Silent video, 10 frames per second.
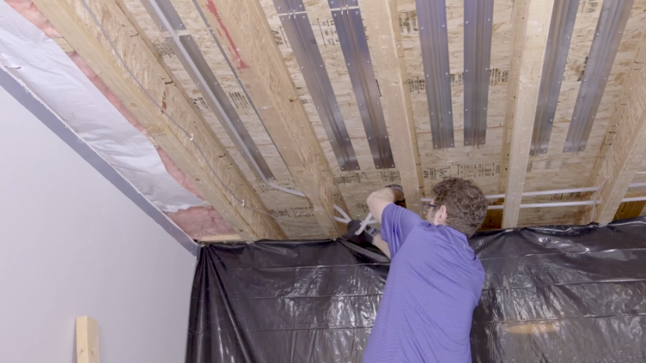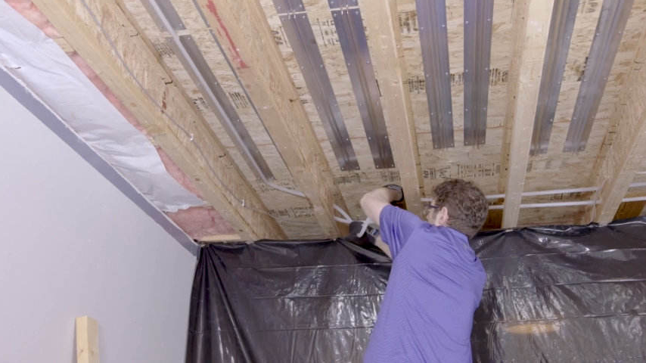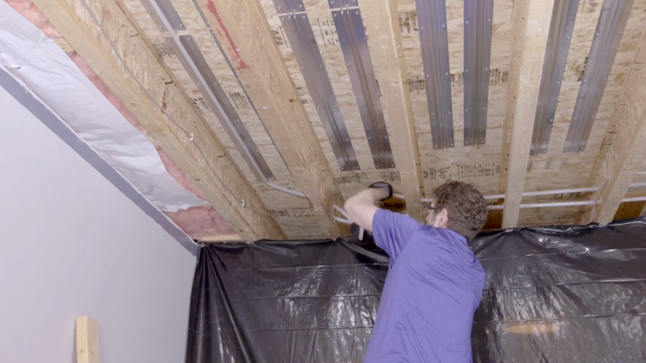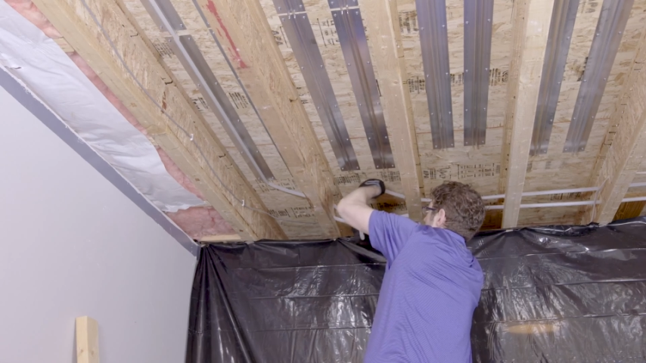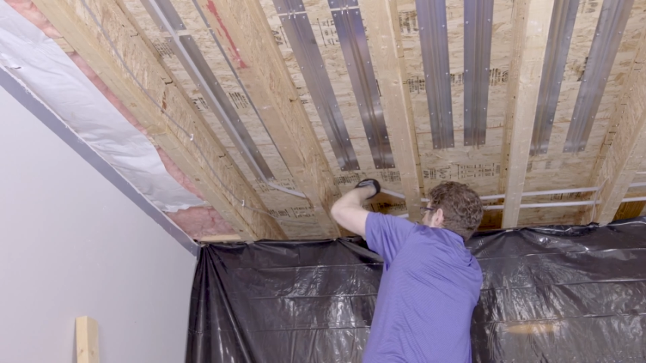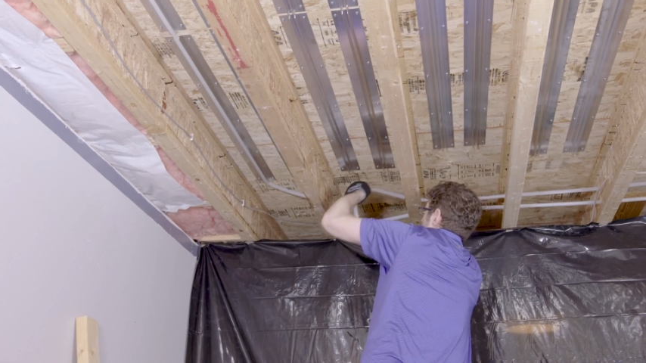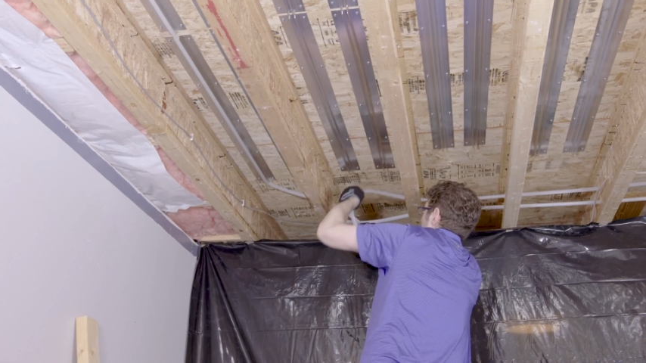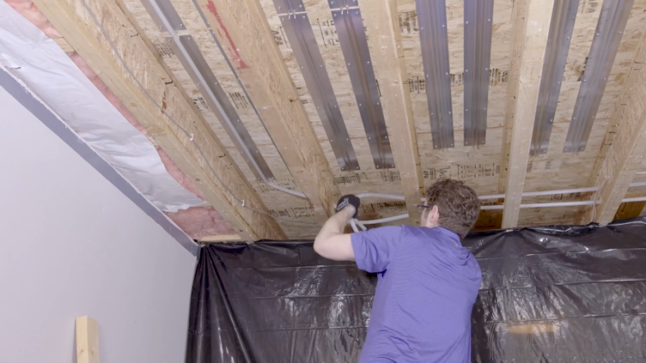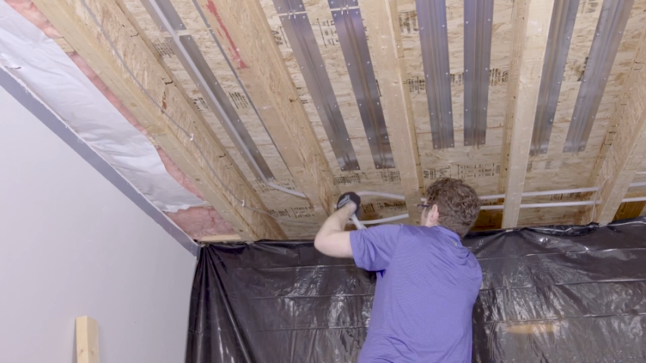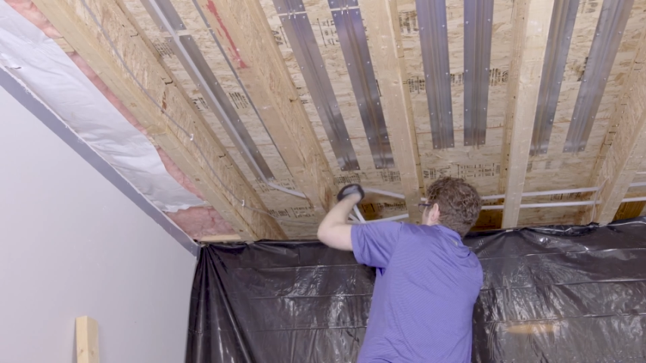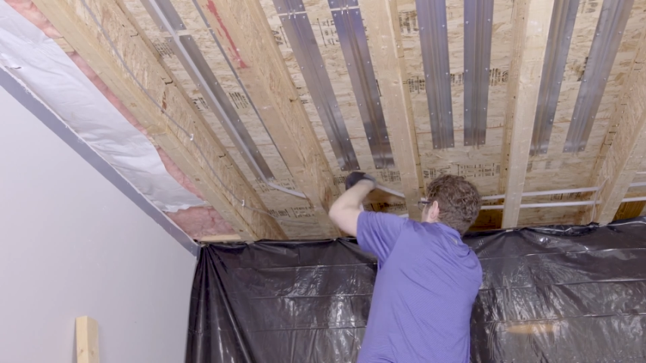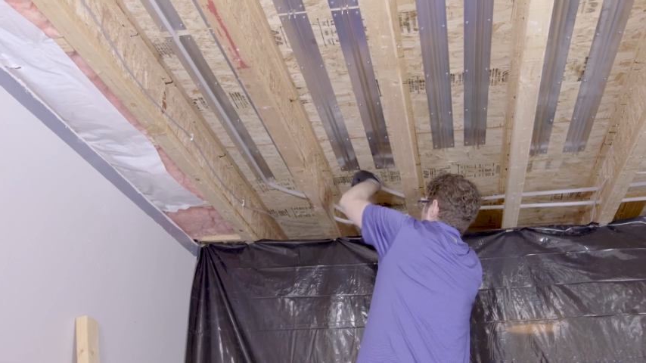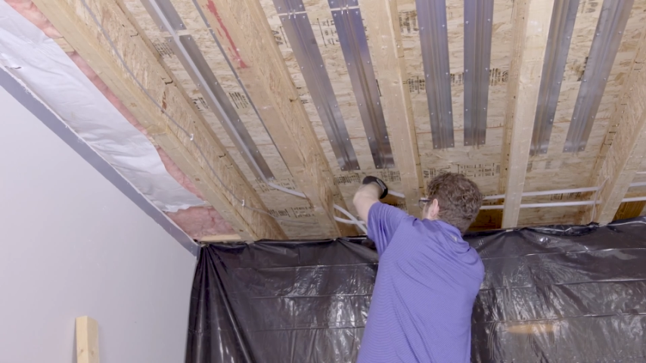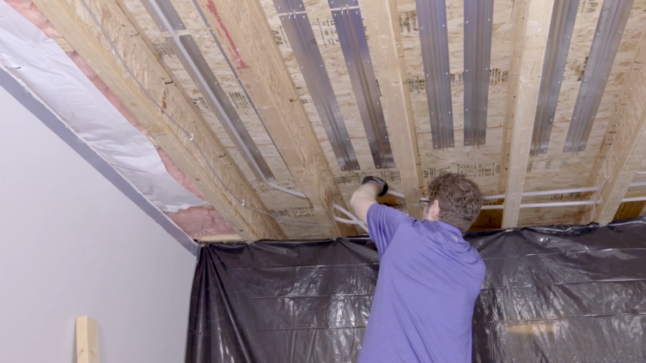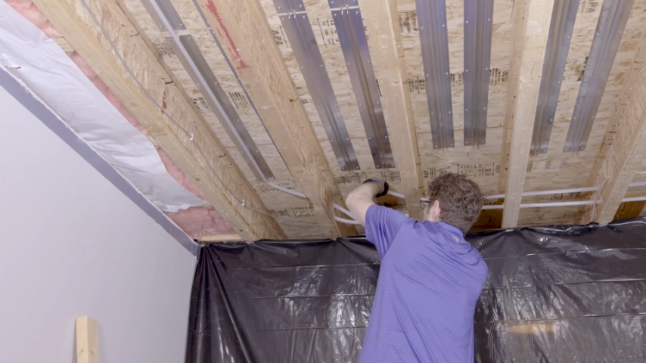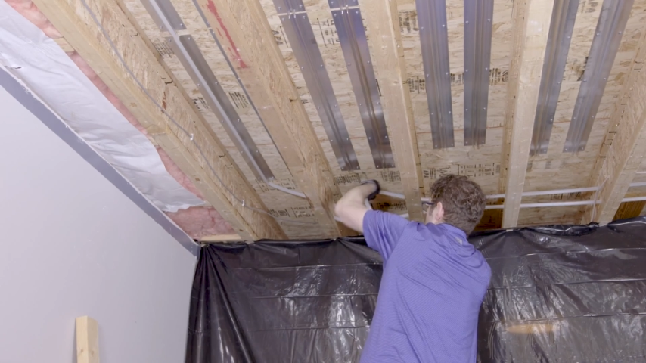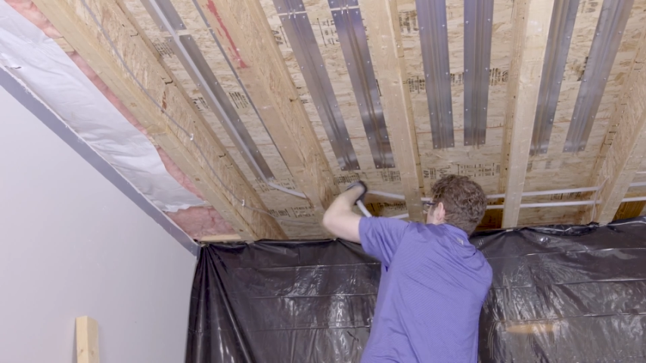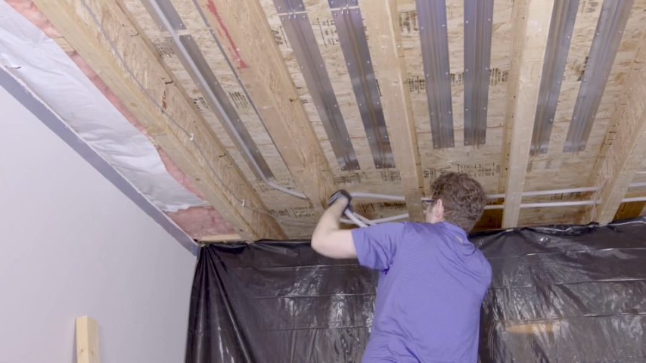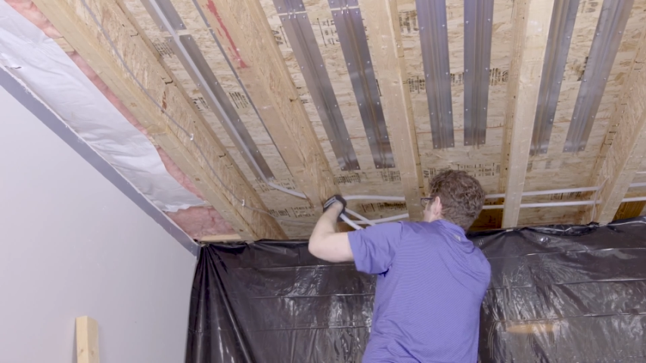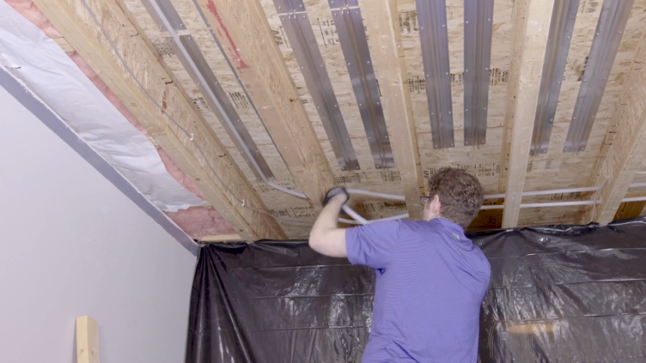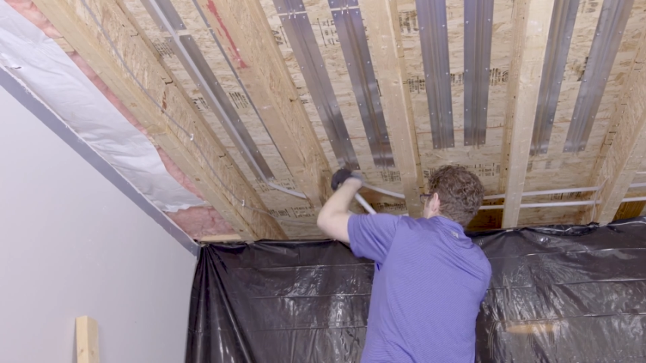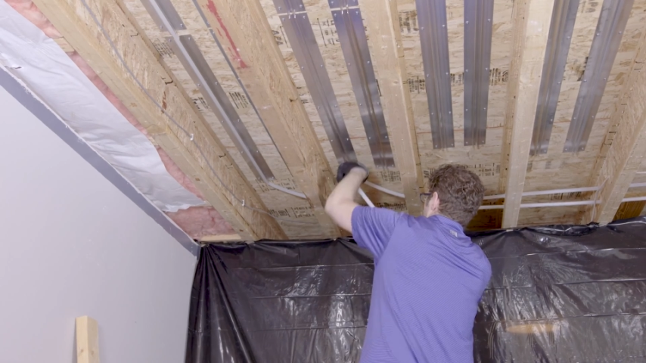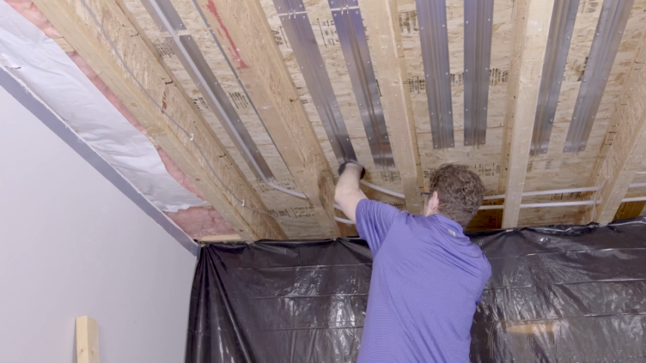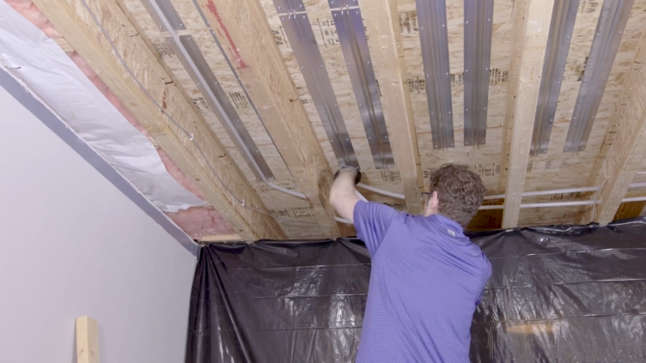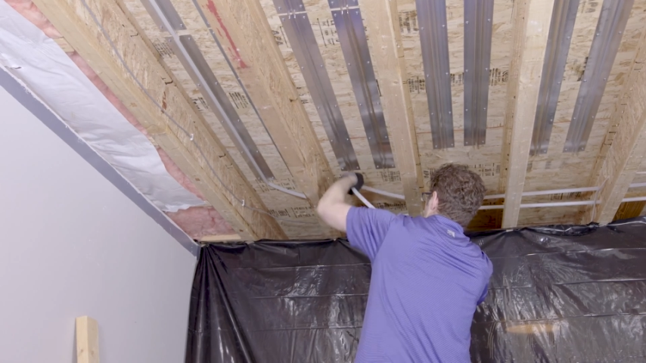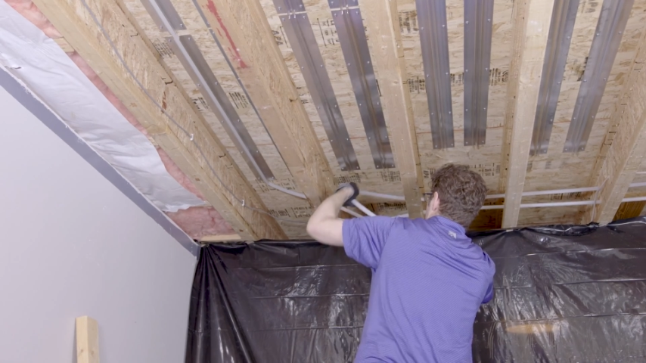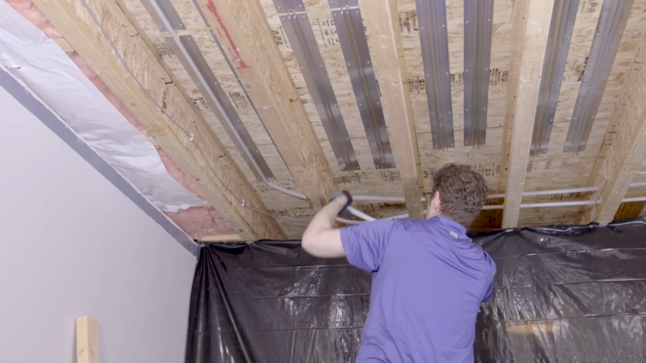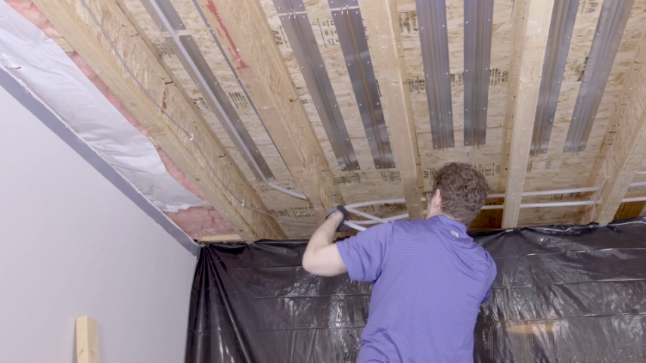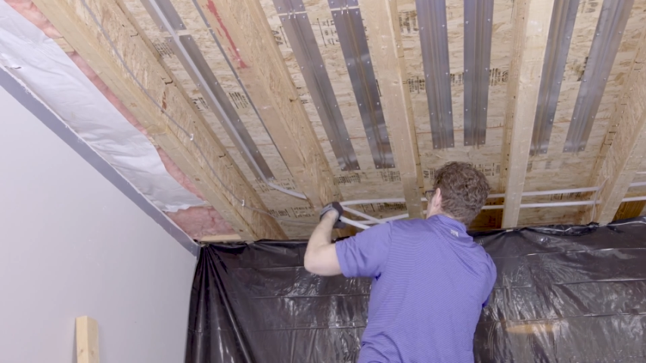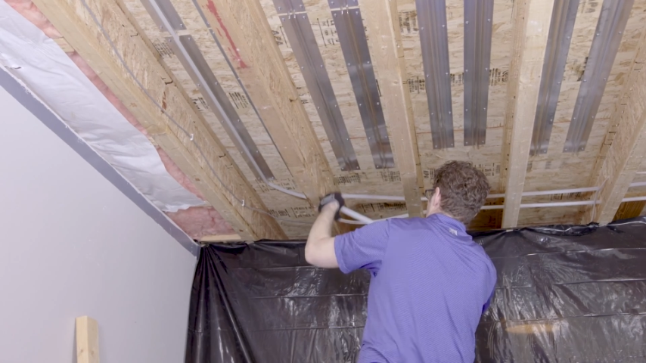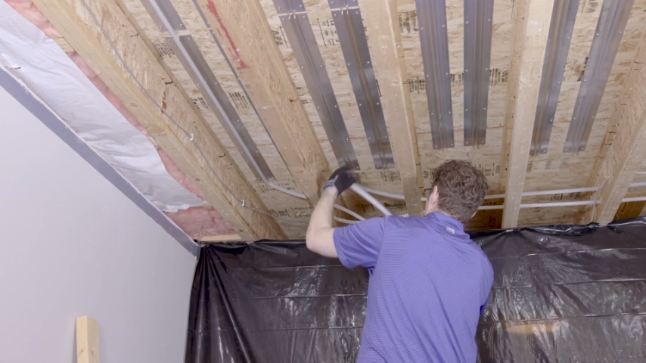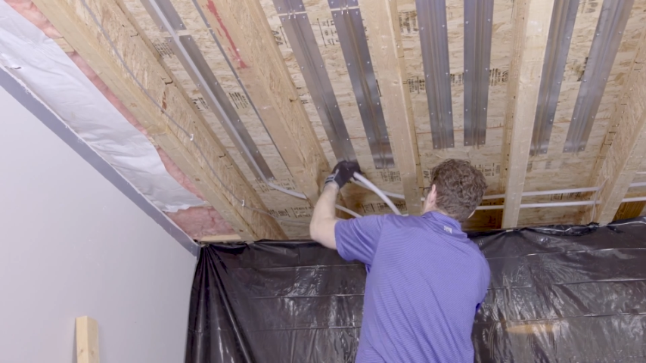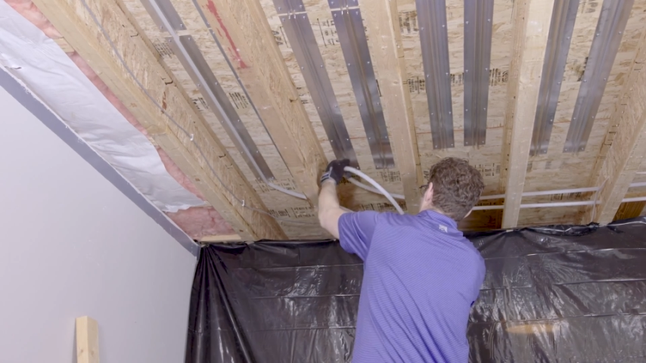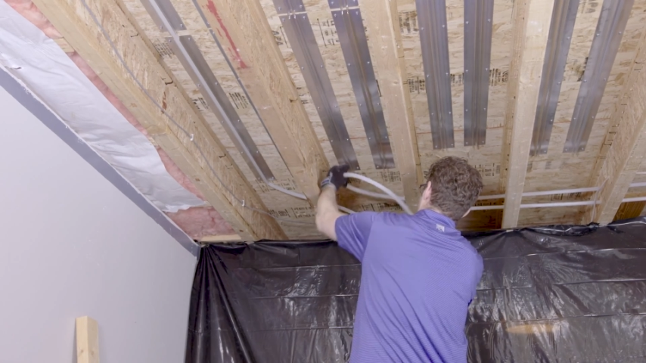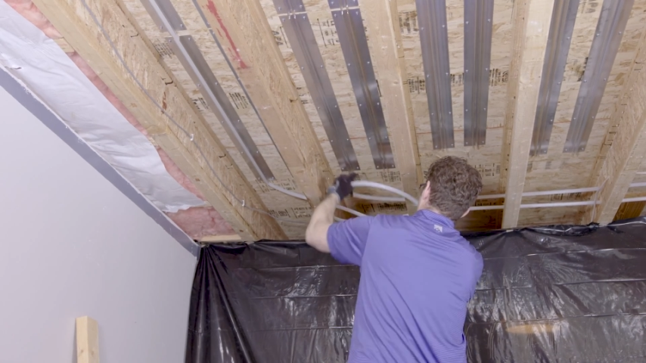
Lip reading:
[unreadable: no face in view]